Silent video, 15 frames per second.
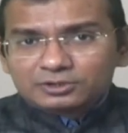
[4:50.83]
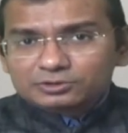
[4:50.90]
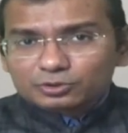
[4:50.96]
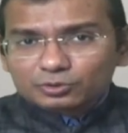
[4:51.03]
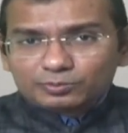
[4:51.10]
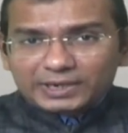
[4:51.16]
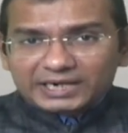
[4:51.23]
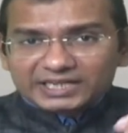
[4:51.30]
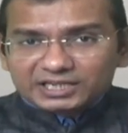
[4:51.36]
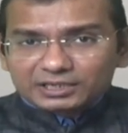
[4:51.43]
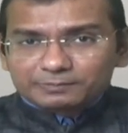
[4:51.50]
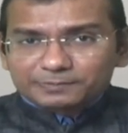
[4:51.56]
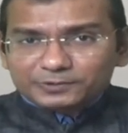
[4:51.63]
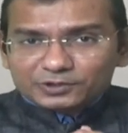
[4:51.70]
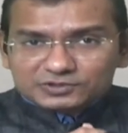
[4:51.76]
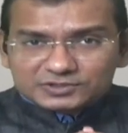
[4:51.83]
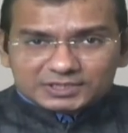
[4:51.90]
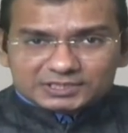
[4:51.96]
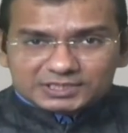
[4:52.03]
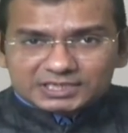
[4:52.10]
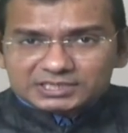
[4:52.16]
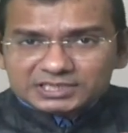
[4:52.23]
through medical
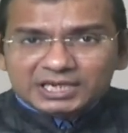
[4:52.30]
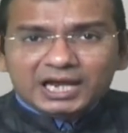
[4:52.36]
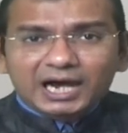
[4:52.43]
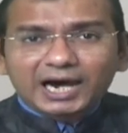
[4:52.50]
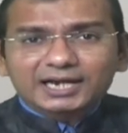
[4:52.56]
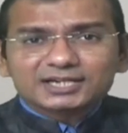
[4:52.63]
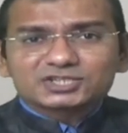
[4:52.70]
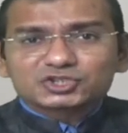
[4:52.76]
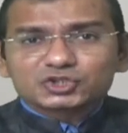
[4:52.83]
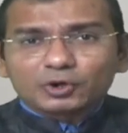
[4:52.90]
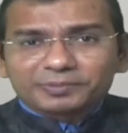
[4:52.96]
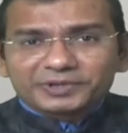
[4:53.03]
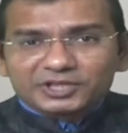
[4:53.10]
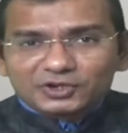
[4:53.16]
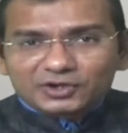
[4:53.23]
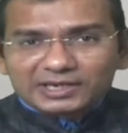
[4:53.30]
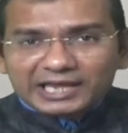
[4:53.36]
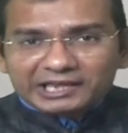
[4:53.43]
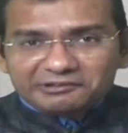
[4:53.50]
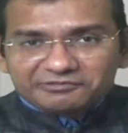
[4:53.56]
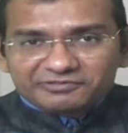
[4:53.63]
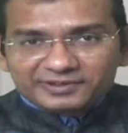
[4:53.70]
processes are stopping your
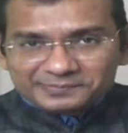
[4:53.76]
life.